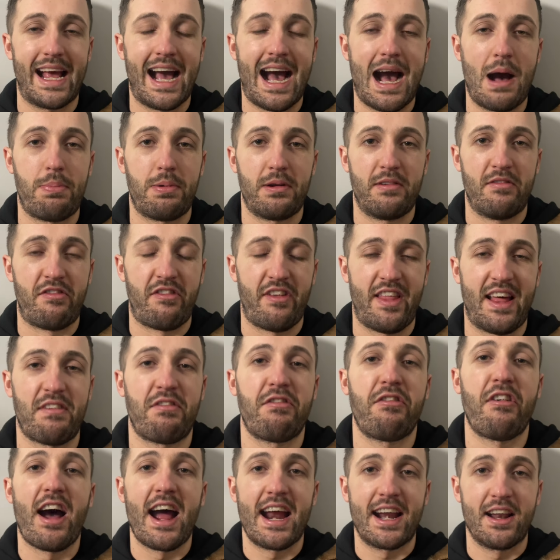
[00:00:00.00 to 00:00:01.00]
happen for that
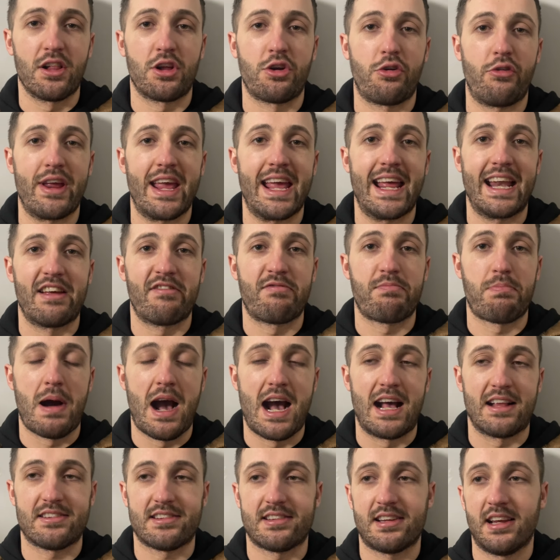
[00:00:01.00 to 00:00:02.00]
final creative
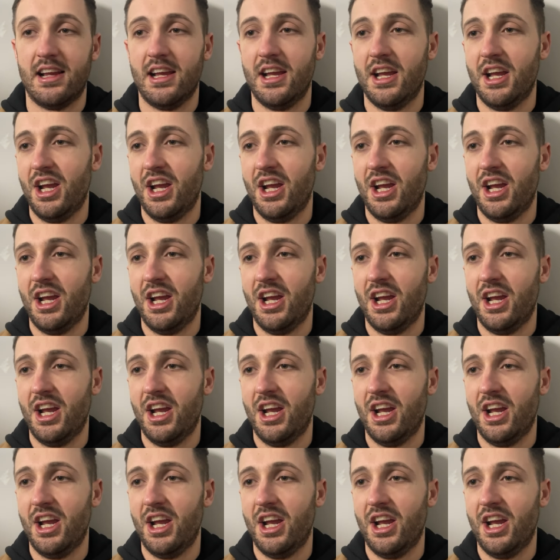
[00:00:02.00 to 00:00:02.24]
pass.